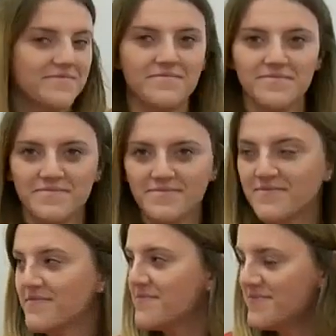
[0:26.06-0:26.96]

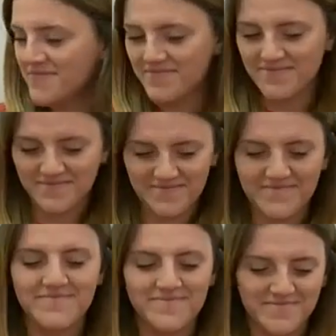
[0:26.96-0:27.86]

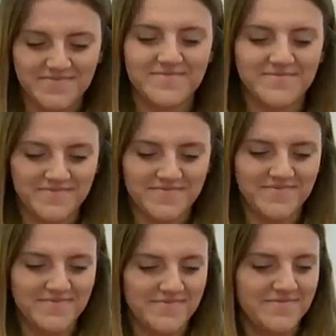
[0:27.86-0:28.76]

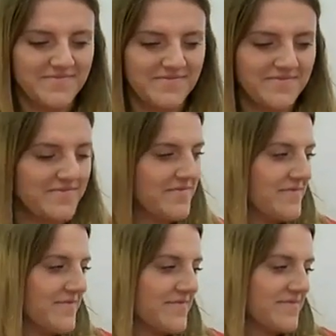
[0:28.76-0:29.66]

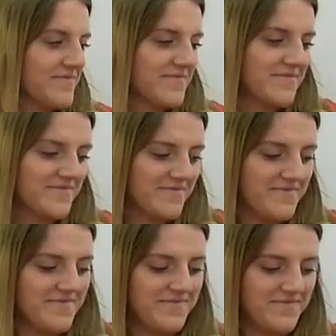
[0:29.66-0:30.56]

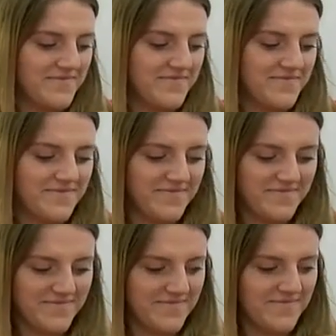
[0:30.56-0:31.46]

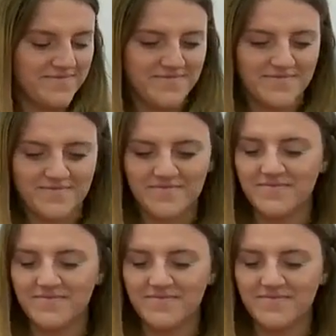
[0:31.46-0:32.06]
This person isn't speaking.